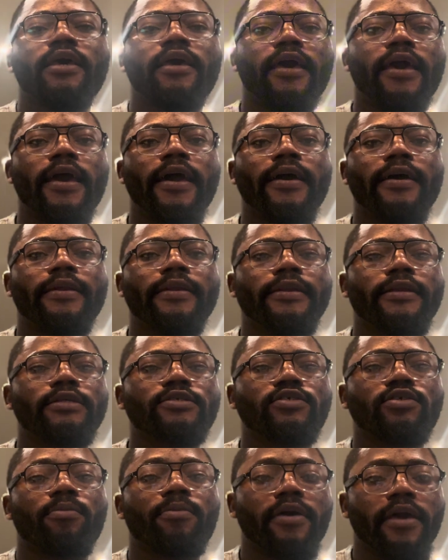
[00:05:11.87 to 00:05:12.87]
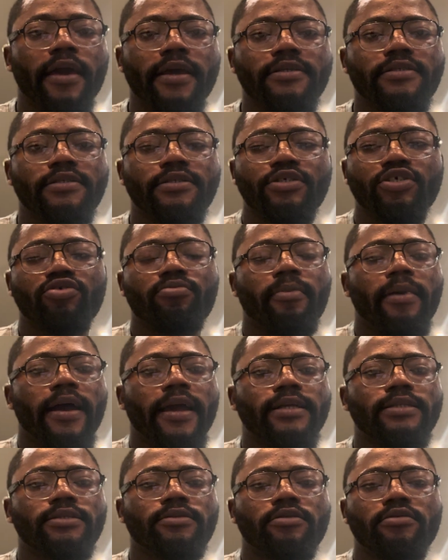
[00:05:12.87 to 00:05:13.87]
And in some cases, you
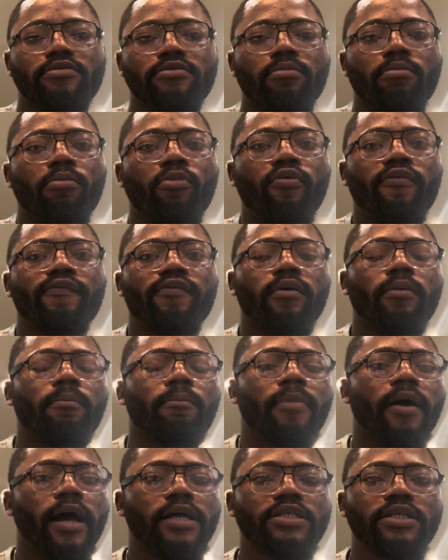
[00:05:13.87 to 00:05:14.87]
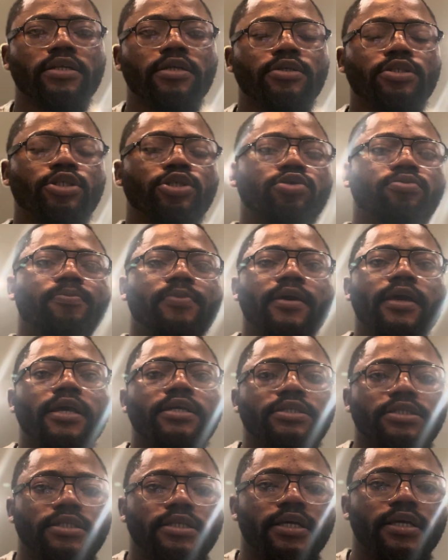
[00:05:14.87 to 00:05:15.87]
might move from bachelor's to
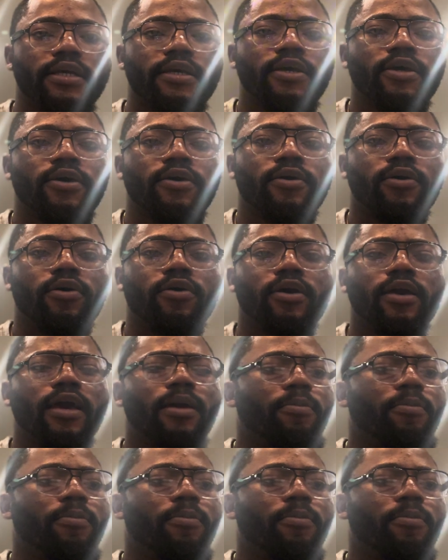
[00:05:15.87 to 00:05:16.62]
PhD, okay?